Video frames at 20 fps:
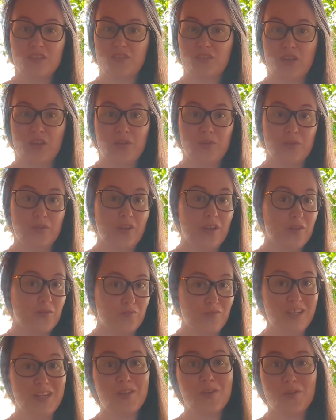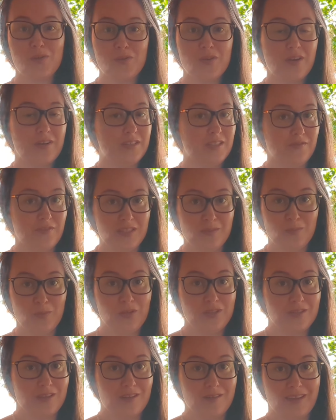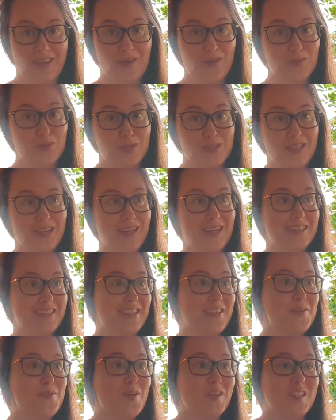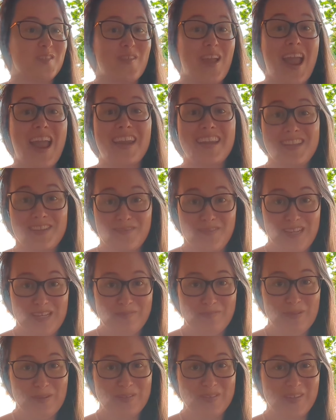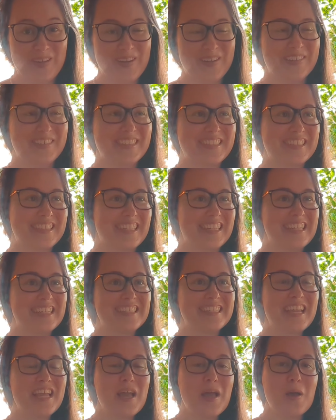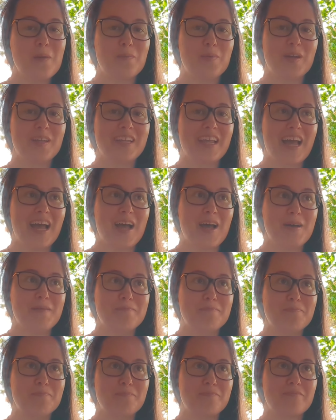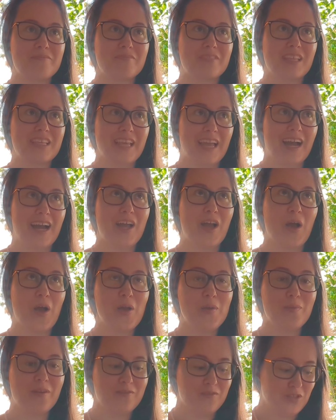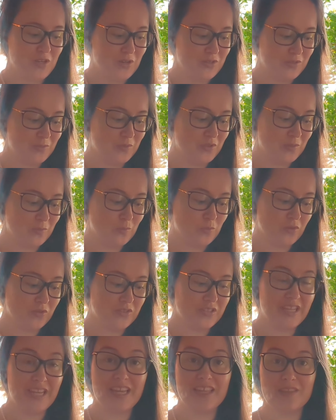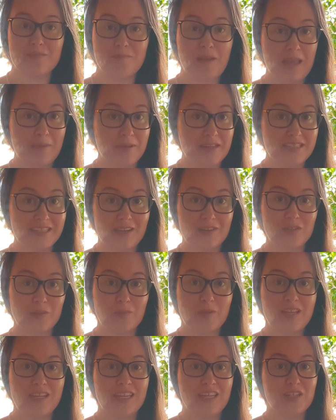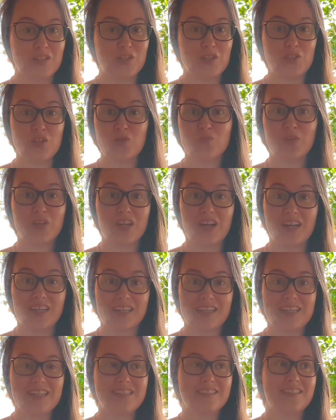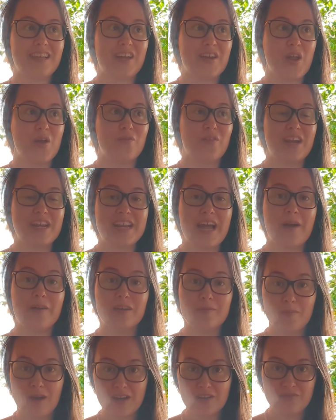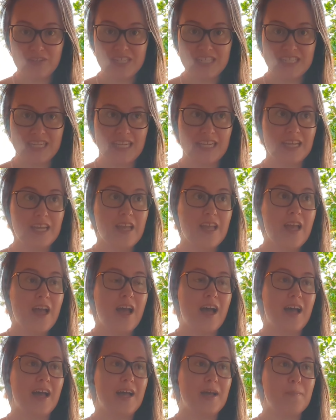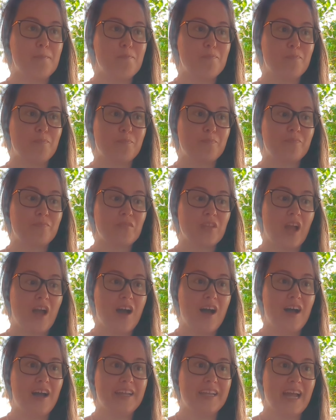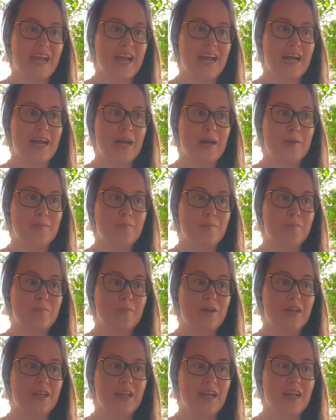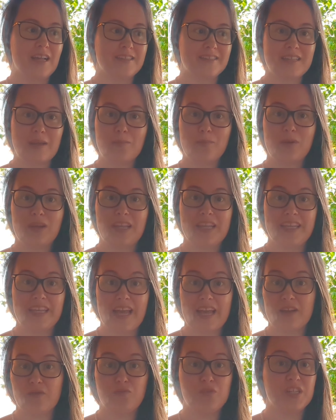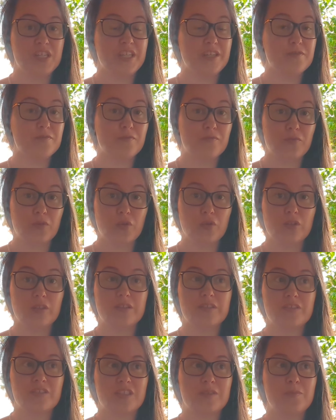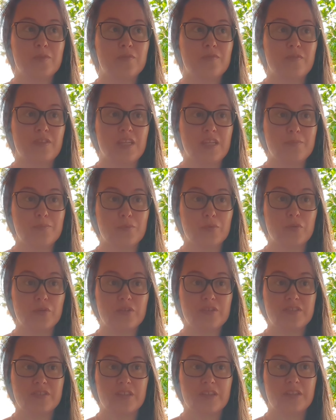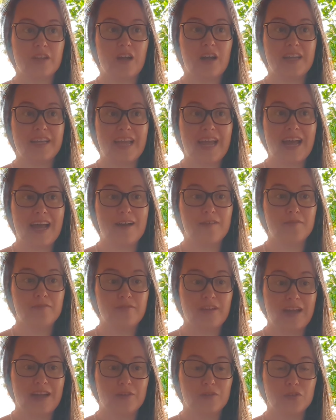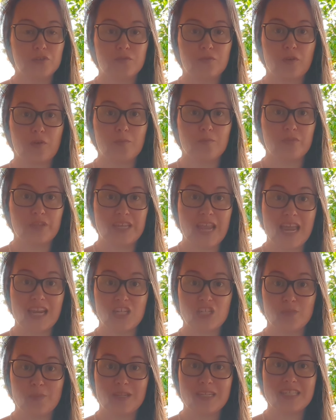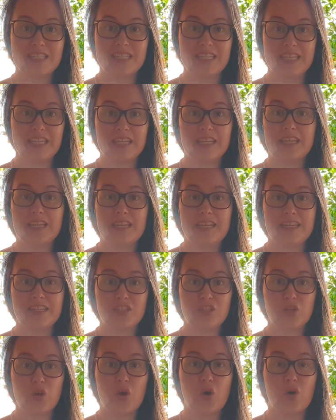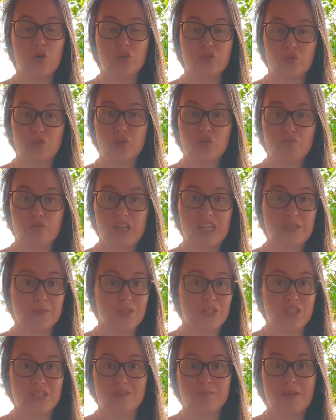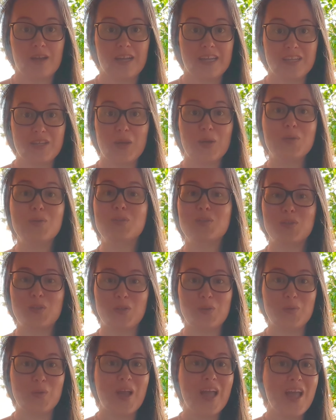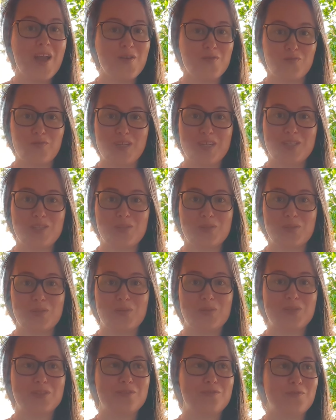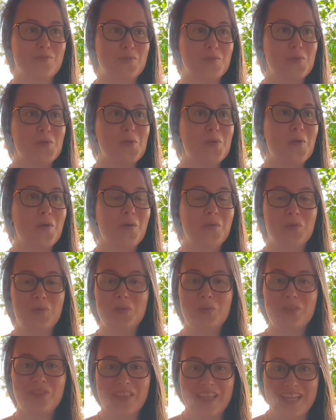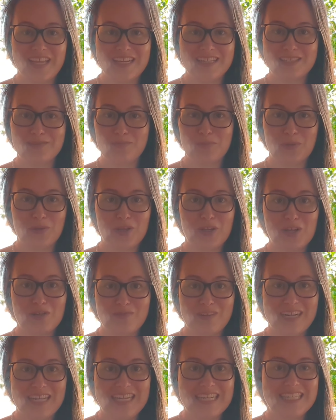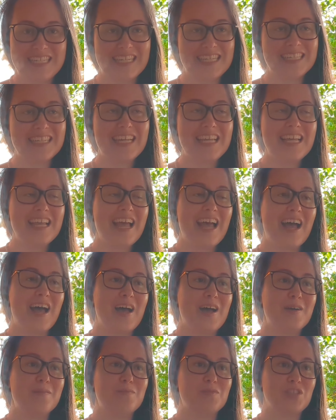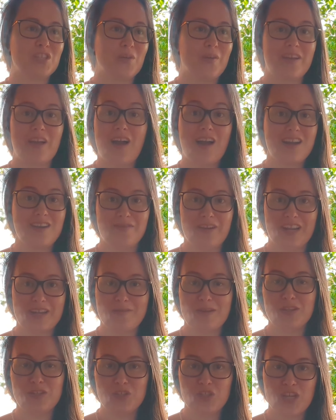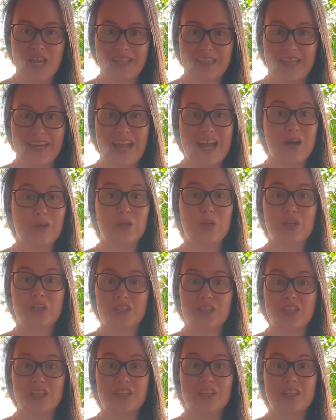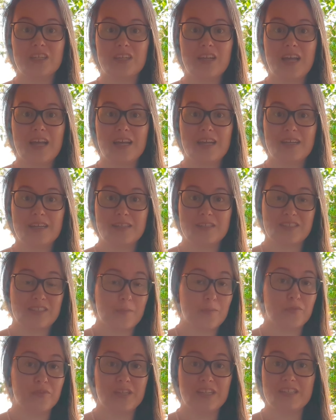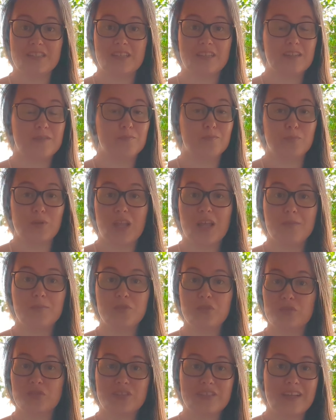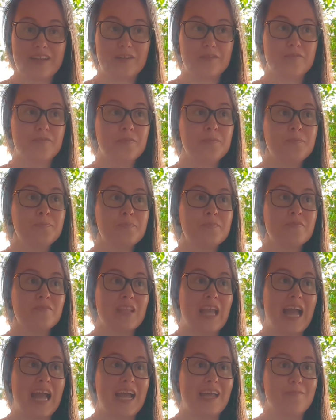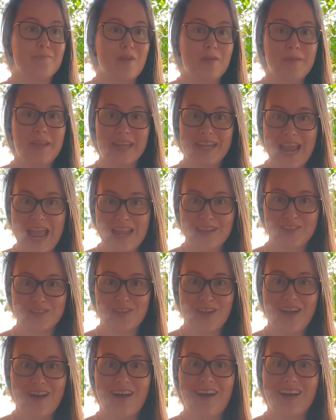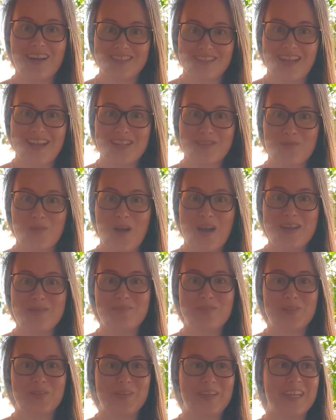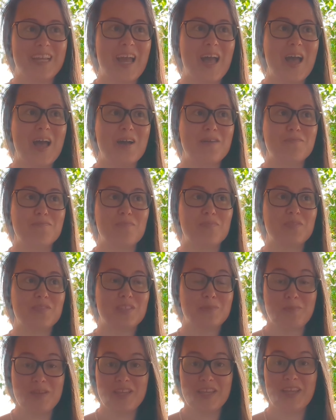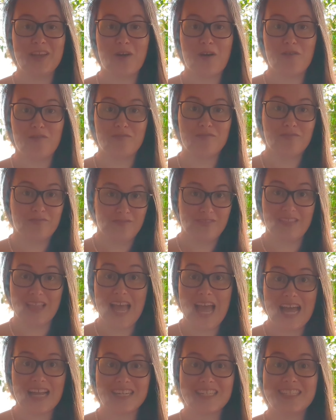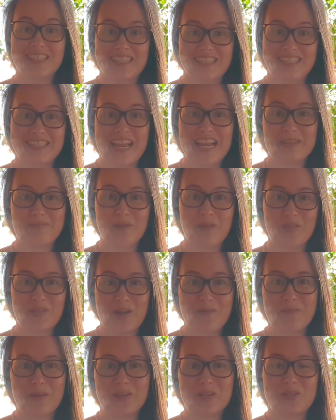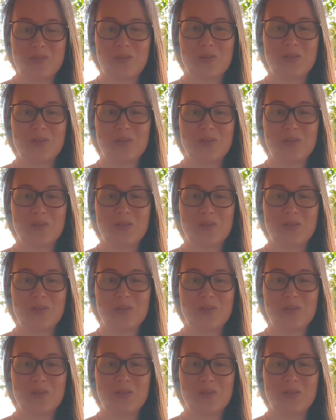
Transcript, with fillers: So, really, who knows if this book is going to get onto the list? Who knows if any of these books are going to go onto the list? But um, yeah, I hope I've chosen some ones here that maybe sound appealing to you regardless. I know right now in my reading, um, I am uh, sampling and reading in full some of the books that I have found from the eligibility list on Goodreads, which is my go to resource for all things Booker related. Um, so I highly recommend you check that out, look at the uh, summaries and blurbs yourself and maybe get a head start because that is what I'm doing. Um, speaking of that, this next book that I'm about to